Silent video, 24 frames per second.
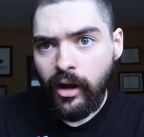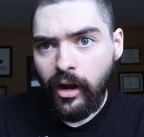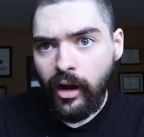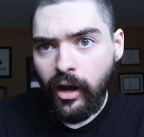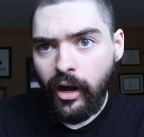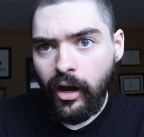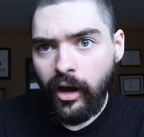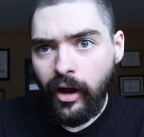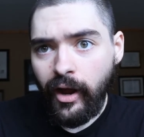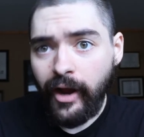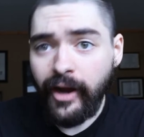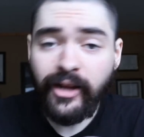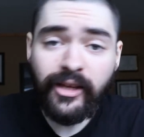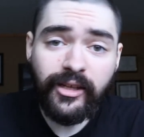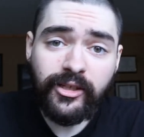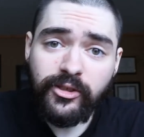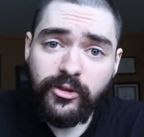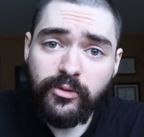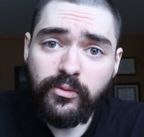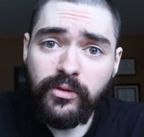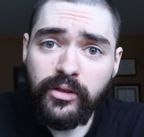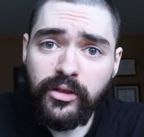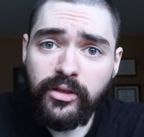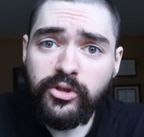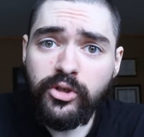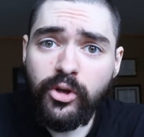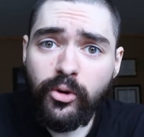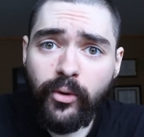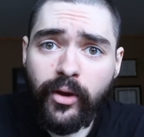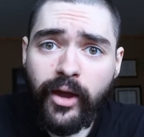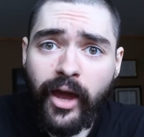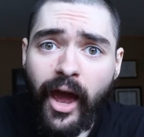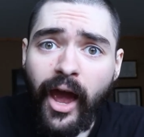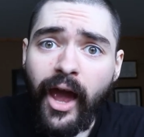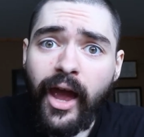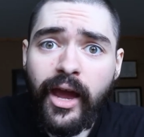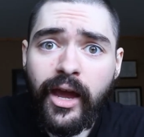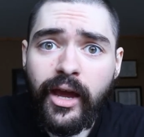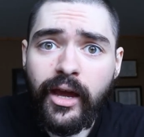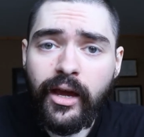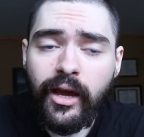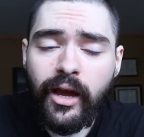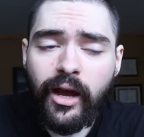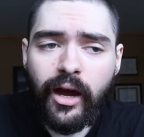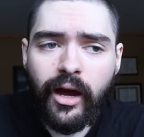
and he's okay.